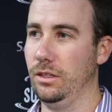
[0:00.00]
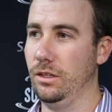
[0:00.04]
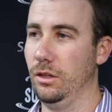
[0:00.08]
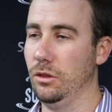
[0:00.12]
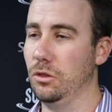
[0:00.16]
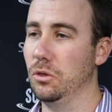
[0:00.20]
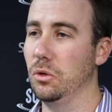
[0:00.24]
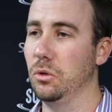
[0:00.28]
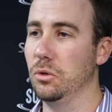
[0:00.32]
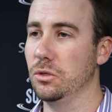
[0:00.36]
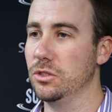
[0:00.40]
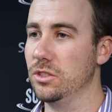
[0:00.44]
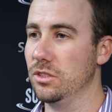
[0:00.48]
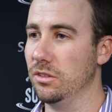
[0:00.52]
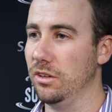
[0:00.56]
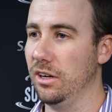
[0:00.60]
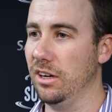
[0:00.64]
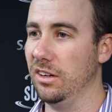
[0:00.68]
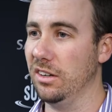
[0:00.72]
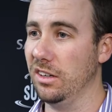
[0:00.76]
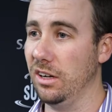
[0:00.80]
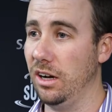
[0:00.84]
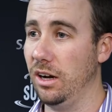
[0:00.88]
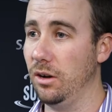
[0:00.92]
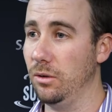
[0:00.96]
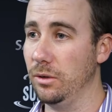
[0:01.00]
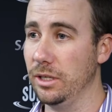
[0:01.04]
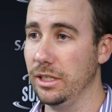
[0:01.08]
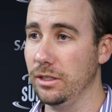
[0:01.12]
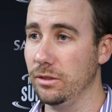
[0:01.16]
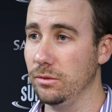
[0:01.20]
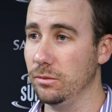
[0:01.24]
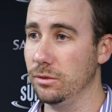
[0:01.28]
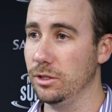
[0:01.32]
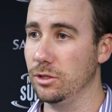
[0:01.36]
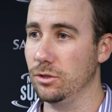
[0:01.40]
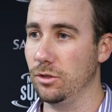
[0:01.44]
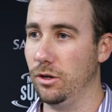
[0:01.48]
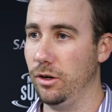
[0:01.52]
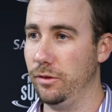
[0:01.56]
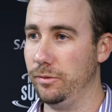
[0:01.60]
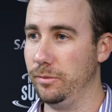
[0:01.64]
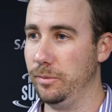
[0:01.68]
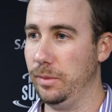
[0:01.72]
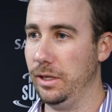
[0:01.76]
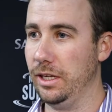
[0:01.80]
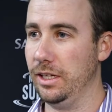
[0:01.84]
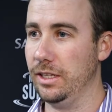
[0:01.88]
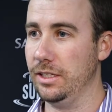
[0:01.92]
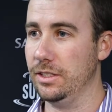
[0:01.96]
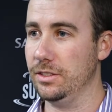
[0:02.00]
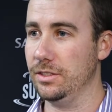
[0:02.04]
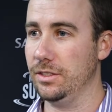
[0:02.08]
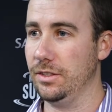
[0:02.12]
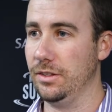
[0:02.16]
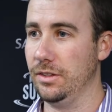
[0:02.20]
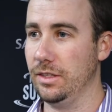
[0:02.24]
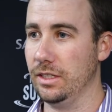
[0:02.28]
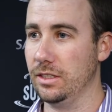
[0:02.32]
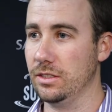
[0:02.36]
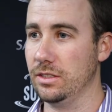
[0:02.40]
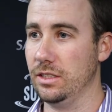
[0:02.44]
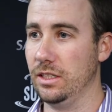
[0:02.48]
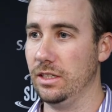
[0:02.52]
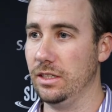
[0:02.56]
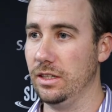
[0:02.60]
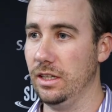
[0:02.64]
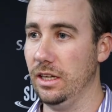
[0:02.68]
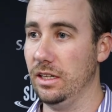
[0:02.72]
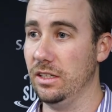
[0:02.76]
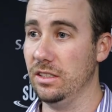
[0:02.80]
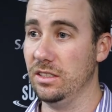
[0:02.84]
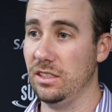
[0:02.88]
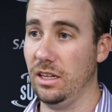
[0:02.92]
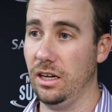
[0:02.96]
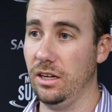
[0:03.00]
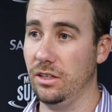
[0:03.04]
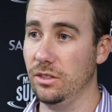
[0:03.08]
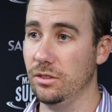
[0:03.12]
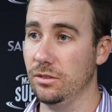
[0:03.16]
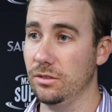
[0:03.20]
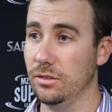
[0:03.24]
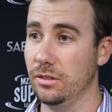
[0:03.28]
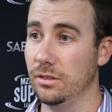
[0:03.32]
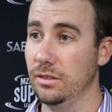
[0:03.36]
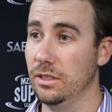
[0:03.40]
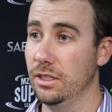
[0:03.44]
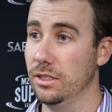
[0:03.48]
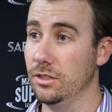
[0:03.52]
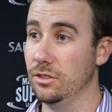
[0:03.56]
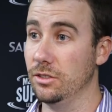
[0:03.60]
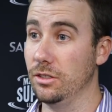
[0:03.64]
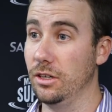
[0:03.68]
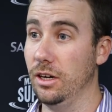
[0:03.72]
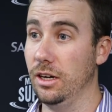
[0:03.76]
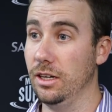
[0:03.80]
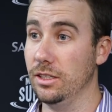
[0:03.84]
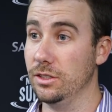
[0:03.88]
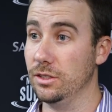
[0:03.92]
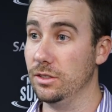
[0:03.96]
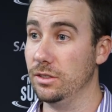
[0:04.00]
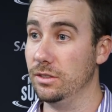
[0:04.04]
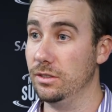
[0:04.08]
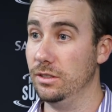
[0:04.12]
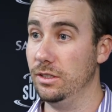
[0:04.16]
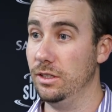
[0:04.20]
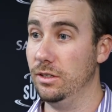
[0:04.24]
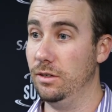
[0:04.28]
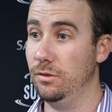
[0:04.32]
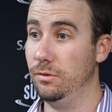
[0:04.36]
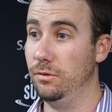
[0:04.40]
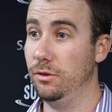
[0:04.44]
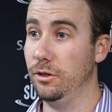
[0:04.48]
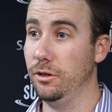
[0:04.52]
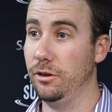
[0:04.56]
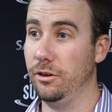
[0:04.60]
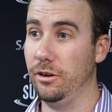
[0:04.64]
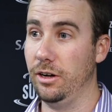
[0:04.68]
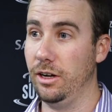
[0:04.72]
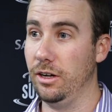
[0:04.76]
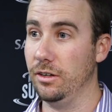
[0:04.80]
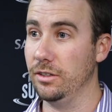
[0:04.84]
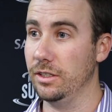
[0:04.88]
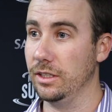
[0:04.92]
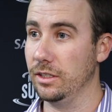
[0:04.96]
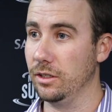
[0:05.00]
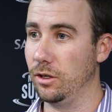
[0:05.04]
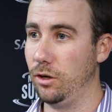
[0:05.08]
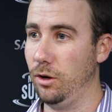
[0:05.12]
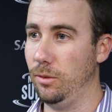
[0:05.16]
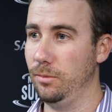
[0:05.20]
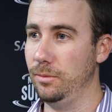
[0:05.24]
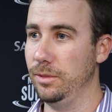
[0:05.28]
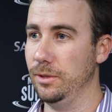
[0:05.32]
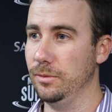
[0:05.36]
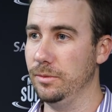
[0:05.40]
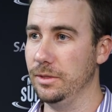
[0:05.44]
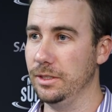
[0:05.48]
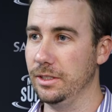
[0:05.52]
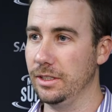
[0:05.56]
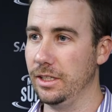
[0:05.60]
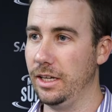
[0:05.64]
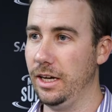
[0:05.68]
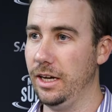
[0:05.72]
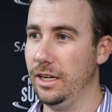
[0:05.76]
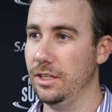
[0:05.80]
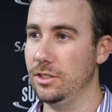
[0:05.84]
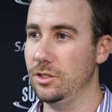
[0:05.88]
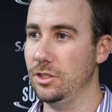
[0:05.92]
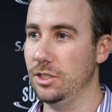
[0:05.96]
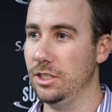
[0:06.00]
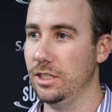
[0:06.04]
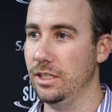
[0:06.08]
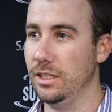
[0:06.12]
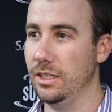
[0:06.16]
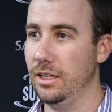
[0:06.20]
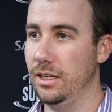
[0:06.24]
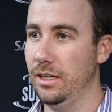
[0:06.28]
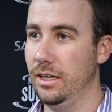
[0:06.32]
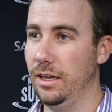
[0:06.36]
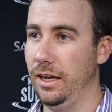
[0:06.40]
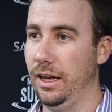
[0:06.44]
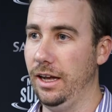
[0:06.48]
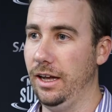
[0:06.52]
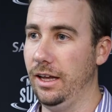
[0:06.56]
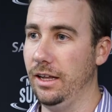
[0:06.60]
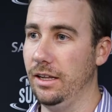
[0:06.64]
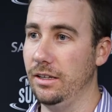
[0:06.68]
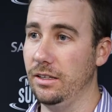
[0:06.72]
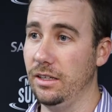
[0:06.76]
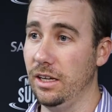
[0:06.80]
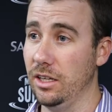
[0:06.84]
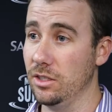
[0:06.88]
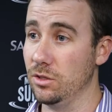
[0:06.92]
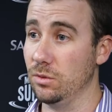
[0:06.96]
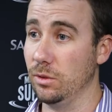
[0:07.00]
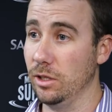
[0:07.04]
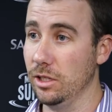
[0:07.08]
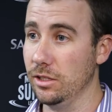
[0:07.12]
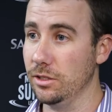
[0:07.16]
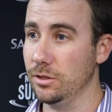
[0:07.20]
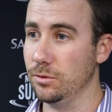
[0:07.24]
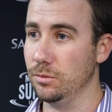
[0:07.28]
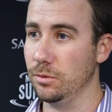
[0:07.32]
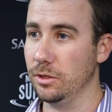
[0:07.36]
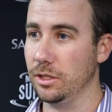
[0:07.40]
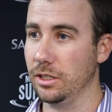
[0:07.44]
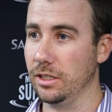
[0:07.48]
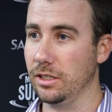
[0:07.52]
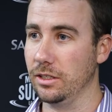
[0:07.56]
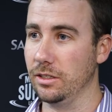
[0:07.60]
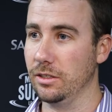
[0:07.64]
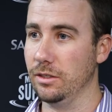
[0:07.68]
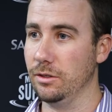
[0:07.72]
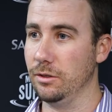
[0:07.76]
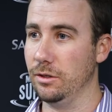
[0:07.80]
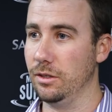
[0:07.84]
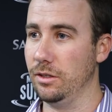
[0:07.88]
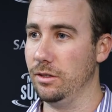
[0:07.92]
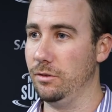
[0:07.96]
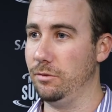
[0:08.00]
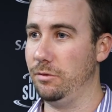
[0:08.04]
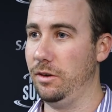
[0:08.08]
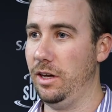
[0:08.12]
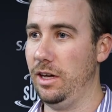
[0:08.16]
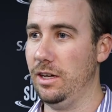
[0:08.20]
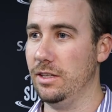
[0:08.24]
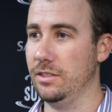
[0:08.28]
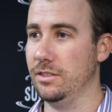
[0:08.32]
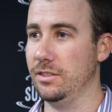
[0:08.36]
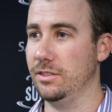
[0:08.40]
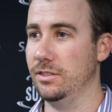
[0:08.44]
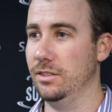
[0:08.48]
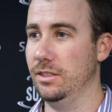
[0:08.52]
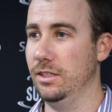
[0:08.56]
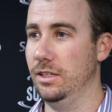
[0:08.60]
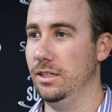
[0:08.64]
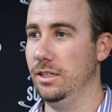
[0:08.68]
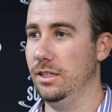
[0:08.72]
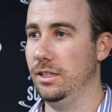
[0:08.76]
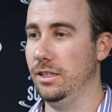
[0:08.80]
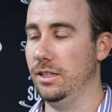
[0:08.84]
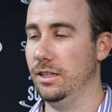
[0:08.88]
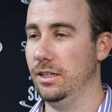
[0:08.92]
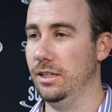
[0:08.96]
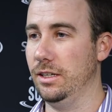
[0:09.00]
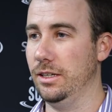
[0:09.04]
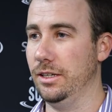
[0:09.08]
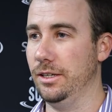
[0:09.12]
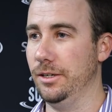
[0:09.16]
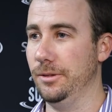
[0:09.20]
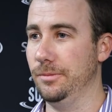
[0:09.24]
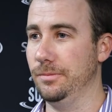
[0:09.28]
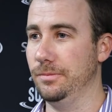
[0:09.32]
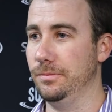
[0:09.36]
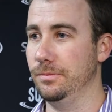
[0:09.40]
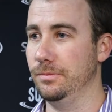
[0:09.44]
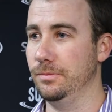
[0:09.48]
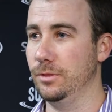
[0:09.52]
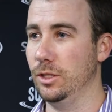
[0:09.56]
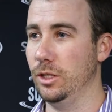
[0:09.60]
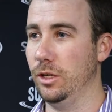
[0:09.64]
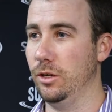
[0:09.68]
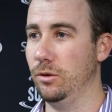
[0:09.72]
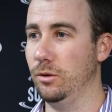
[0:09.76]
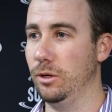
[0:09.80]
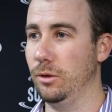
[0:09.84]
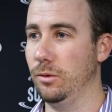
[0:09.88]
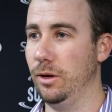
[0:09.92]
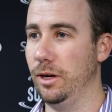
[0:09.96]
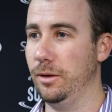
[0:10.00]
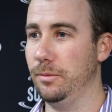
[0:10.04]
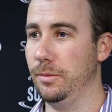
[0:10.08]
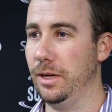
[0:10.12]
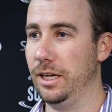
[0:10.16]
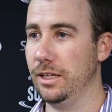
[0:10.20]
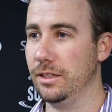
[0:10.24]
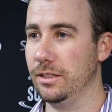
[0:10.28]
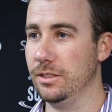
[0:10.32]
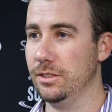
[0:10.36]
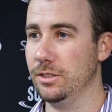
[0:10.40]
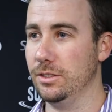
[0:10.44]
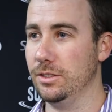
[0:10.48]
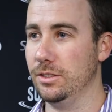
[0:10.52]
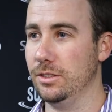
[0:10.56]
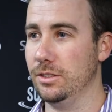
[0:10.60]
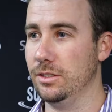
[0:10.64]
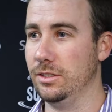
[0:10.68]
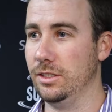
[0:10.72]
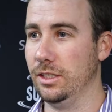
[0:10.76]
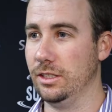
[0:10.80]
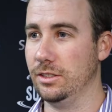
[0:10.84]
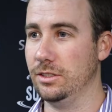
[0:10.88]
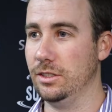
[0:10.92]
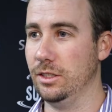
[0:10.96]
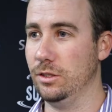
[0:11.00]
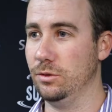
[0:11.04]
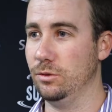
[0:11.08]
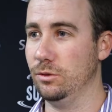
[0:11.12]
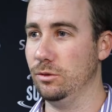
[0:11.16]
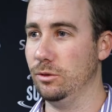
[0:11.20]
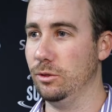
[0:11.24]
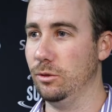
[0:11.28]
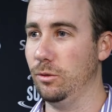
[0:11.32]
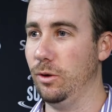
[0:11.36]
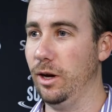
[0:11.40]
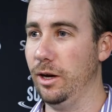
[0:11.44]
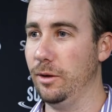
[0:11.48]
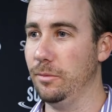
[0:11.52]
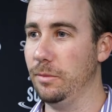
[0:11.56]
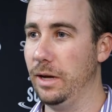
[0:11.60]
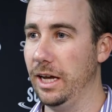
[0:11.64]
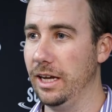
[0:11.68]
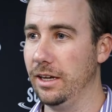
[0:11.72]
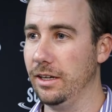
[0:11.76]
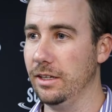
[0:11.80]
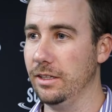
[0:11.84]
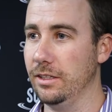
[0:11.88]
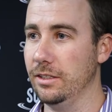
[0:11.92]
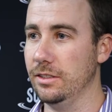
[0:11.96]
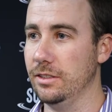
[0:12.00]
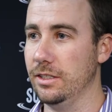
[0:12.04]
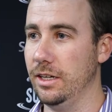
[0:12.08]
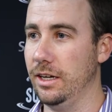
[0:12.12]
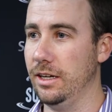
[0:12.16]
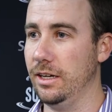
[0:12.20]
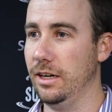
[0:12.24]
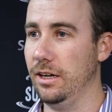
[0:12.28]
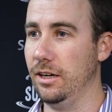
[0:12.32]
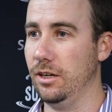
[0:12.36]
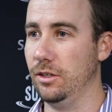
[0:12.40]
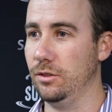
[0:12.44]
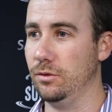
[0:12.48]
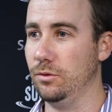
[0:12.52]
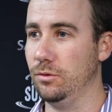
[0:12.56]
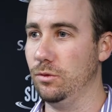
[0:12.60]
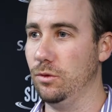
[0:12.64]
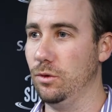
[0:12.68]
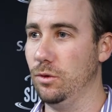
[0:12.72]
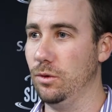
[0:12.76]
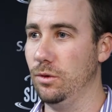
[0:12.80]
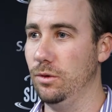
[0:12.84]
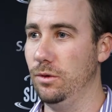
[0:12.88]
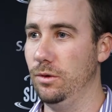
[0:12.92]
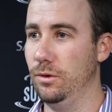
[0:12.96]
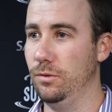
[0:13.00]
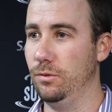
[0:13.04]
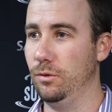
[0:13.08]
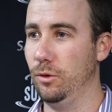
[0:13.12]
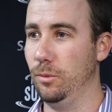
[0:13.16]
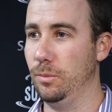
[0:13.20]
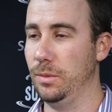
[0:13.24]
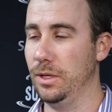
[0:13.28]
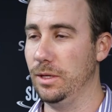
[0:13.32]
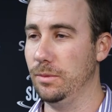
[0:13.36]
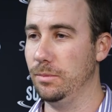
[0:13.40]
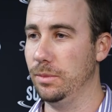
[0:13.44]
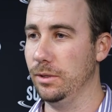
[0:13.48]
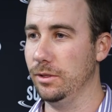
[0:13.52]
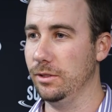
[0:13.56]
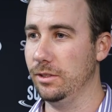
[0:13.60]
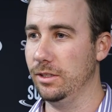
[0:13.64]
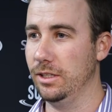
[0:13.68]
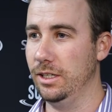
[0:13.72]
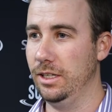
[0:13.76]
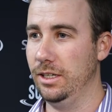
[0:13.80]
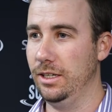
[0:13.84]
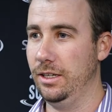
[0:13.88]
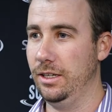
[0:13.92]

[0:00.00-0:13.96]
thoughts around how we draft players and things like that is how do guys fit around and complement KG, and as well as bringing the fans. We want to make this a success, or we want to make it a day out for people.